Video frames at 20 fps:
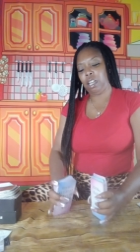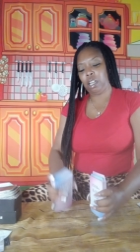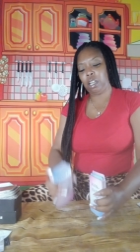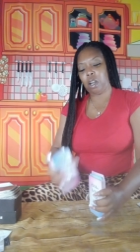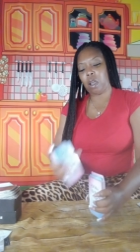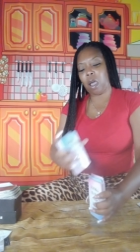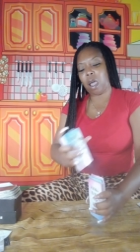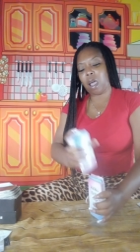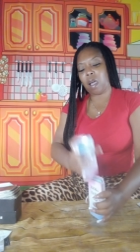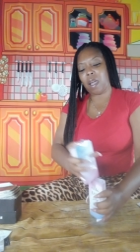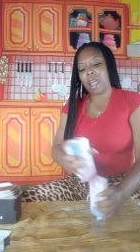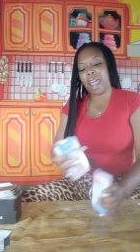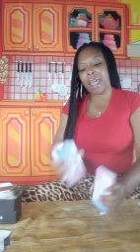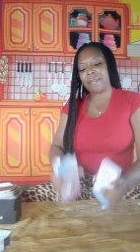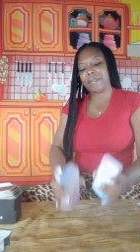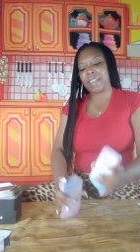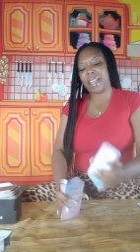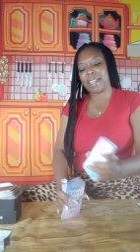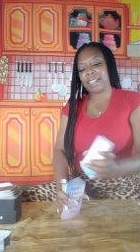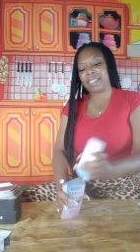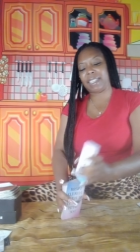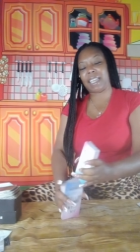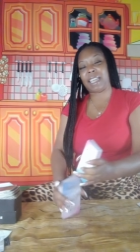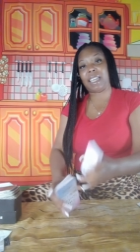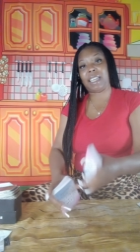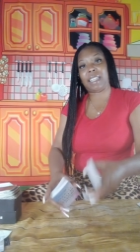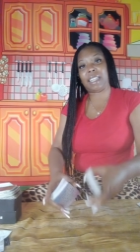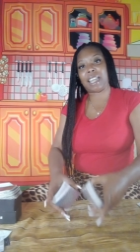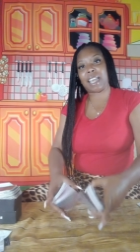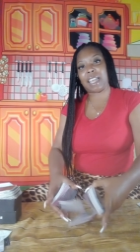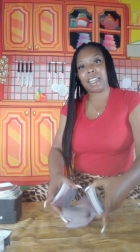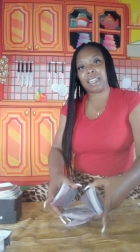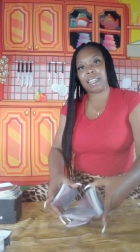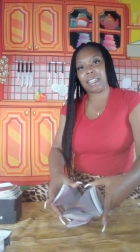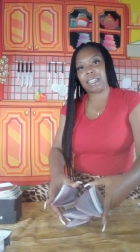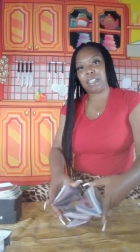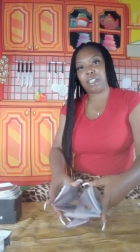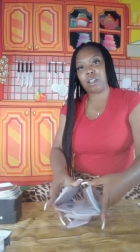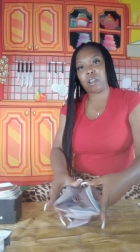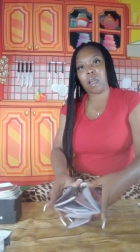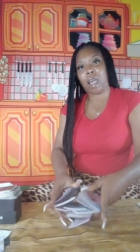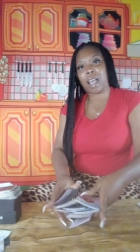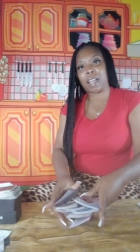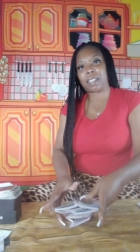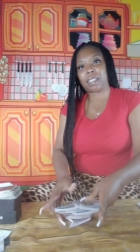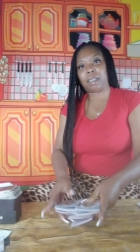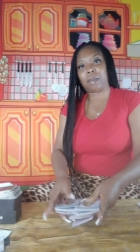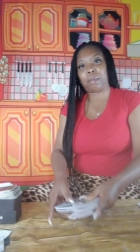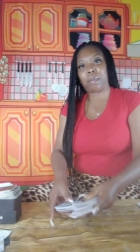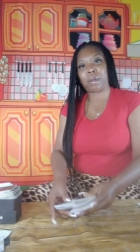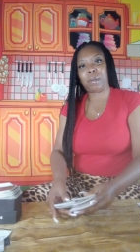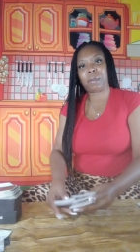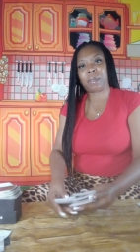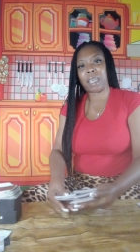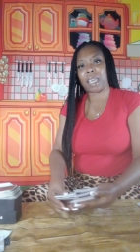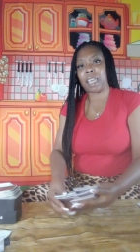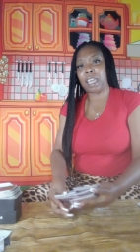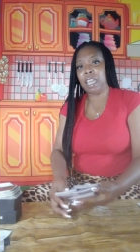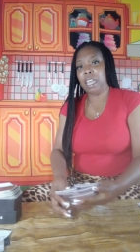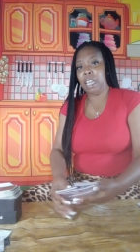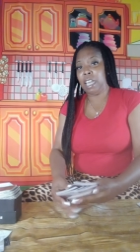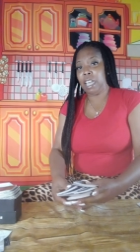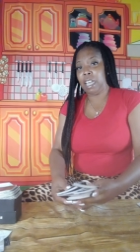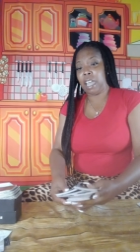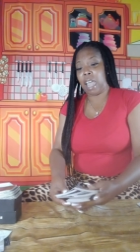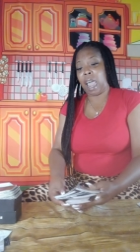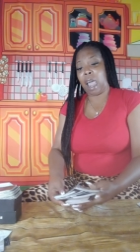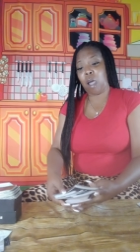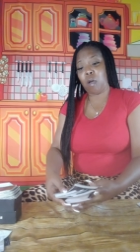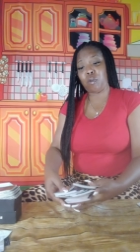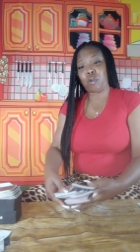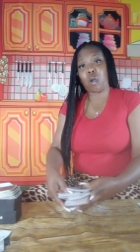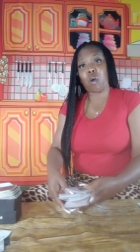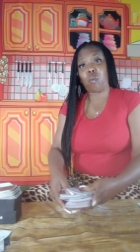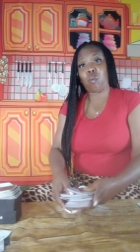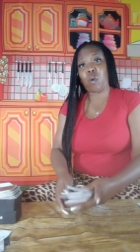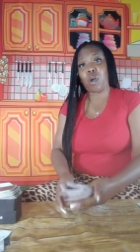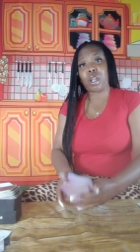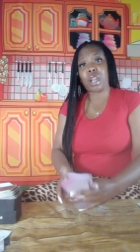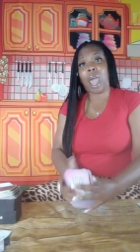You know, I don't have that saying that, you know, how some people say, I don't know what